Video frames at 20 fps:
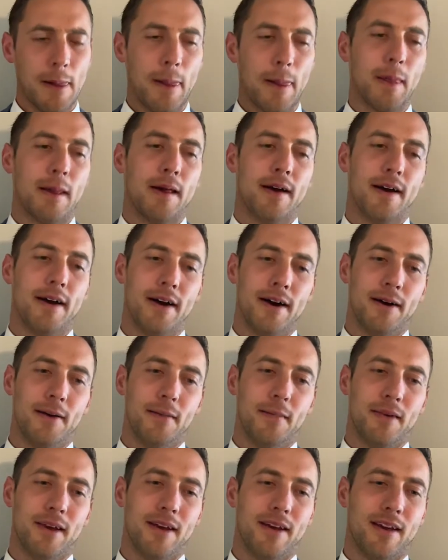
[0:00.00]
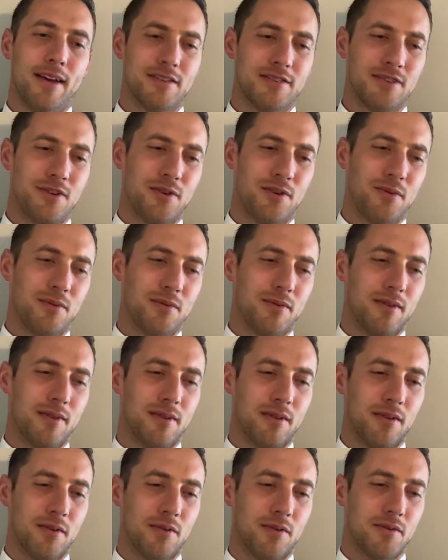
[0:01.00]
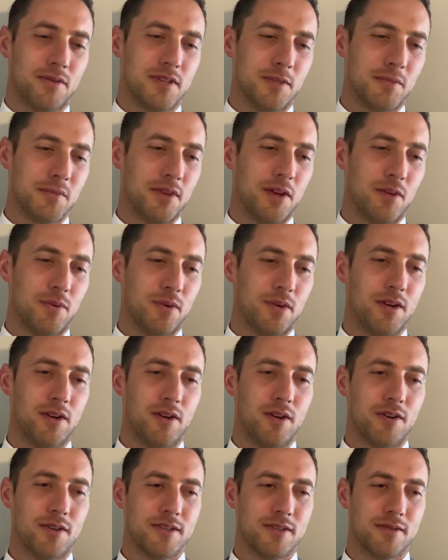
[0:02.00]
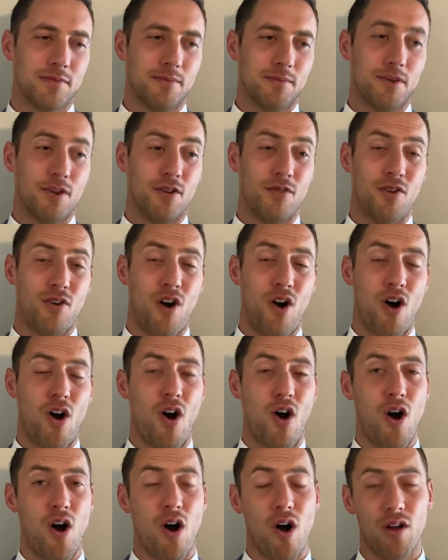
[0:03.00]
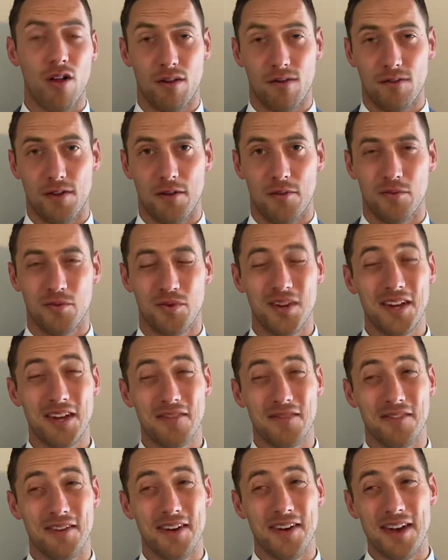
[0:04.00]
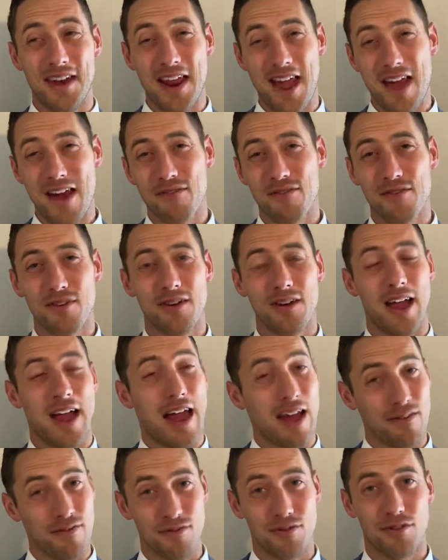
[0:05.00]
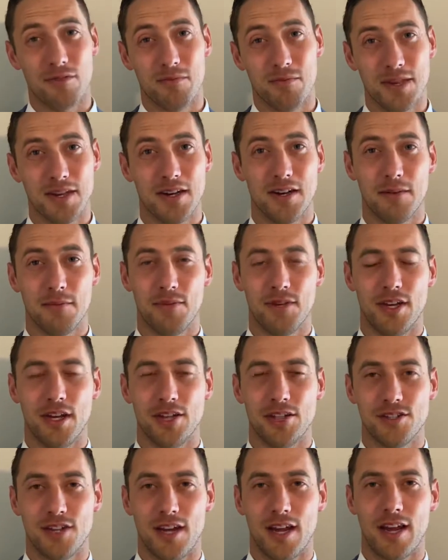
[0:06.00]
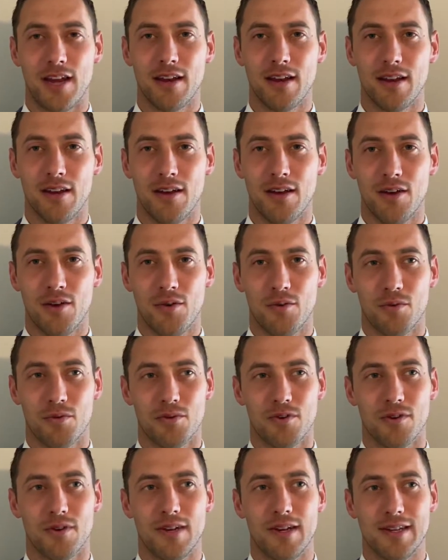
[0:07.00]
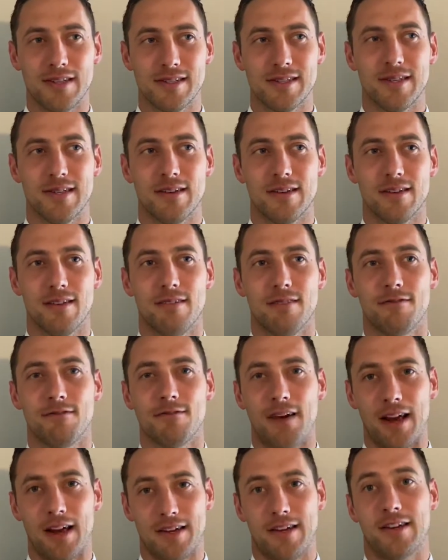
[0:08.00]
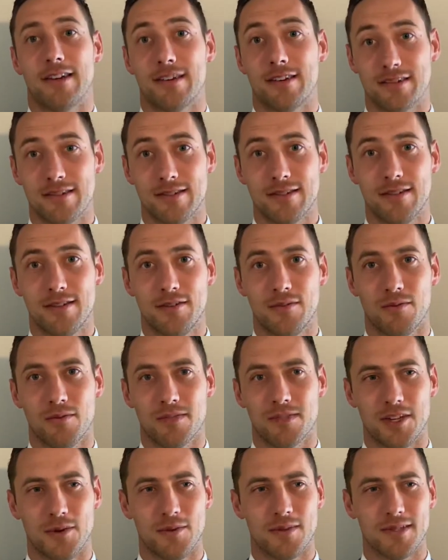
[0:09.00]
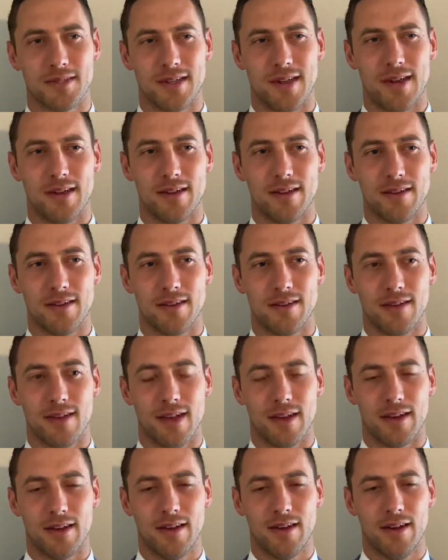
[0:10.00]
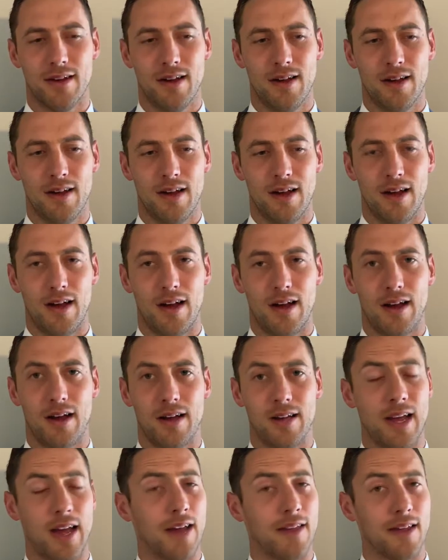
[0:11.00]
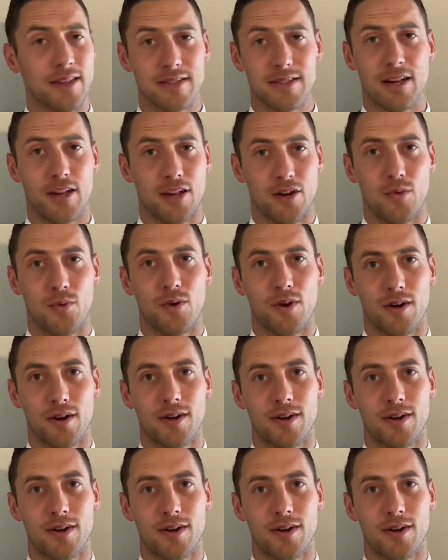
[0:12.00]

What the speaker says: And so something that we notice of all of them, we have never ever been in a PHA where there isn't findings, where someone's not like, yeah, that's not going to work.